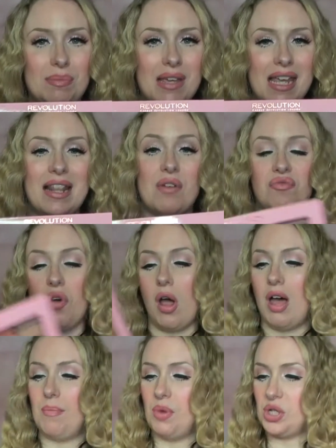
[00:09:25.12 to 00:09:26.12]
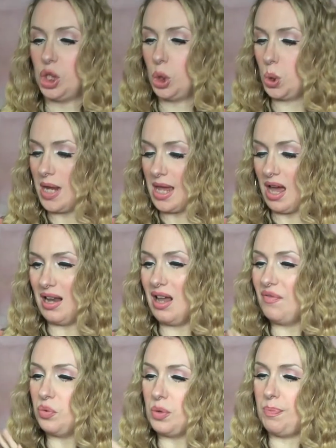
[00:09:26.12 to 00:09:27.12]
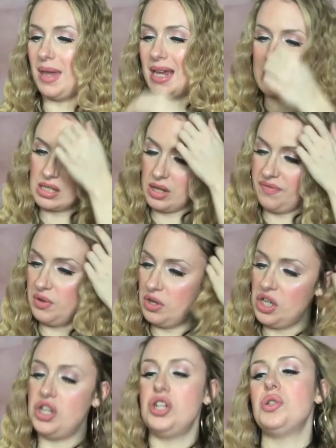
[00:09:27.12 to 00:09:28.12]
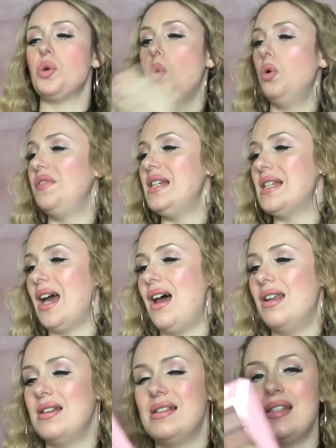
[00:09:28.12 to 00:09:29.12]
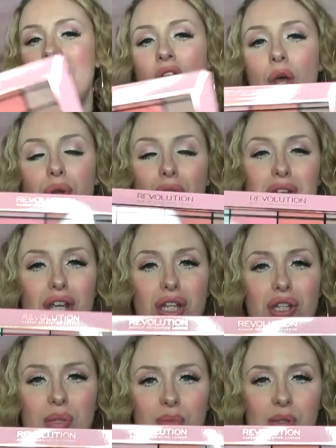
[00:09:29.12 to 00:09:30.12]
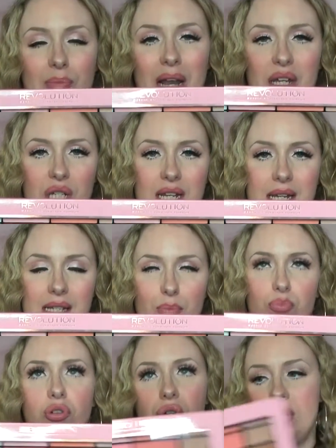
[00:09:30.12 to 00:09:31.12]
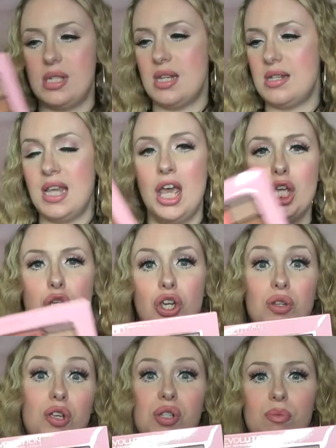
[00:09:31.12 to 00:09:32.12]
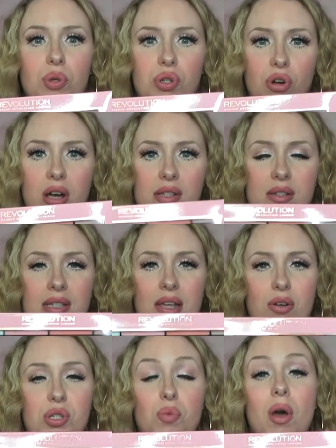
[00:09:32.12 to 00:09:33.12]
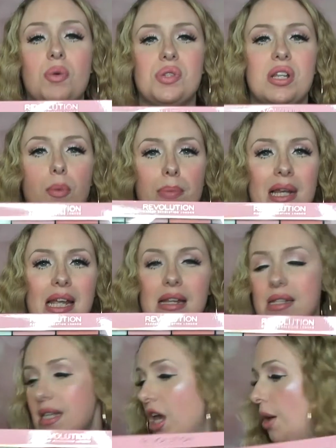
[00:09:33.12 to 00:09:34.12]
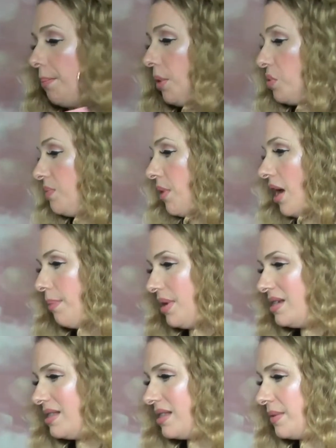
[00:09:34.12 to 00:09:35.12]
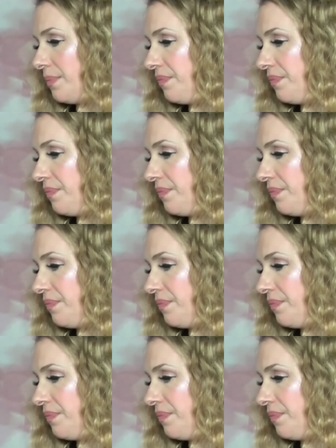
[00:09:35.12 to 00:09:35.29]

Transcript: me, they're right up my street. I love all the pinks because I feel like you can use all of these colours. Not only can you use them as blushes and bronzers, you can use them on your eyes as well. So complete multi-purpose.